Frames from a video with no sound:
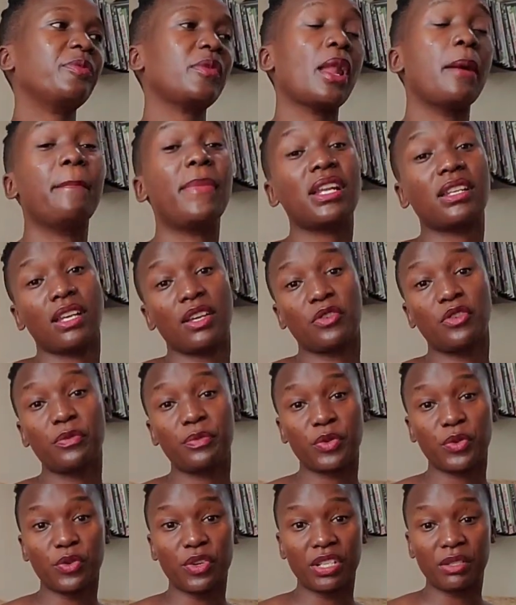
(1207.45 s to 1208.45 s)
But I hope
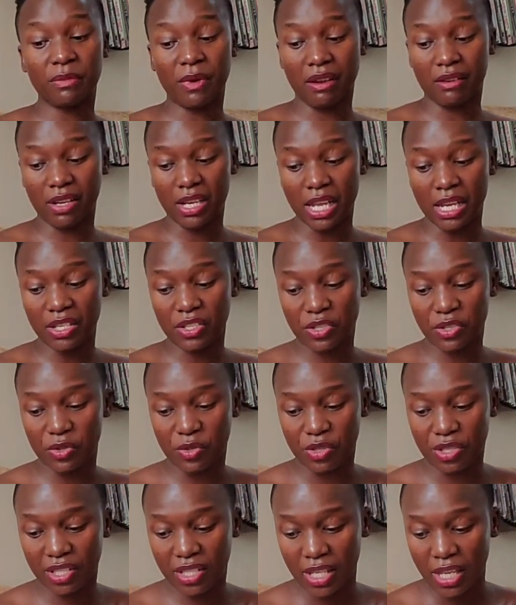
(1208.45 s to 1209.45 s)
you got my
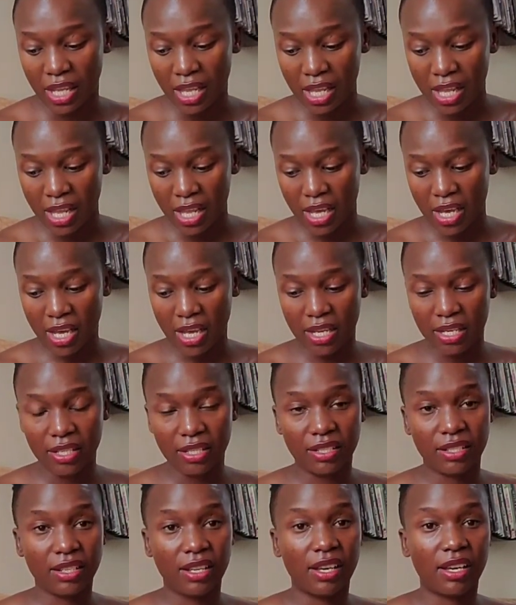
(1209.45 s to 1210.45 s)
reactions,
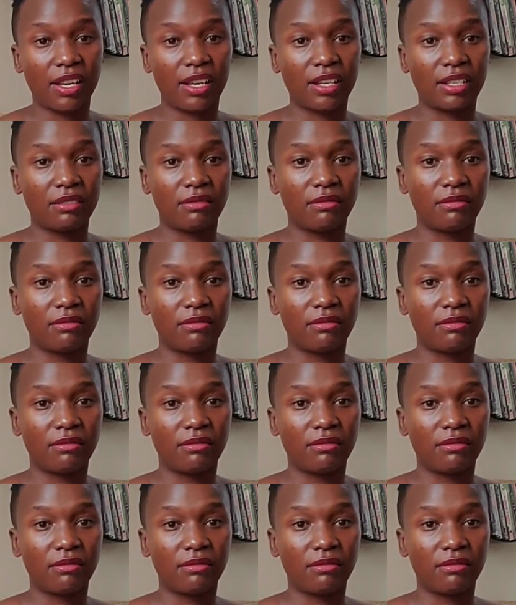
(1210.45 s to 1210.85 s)
and I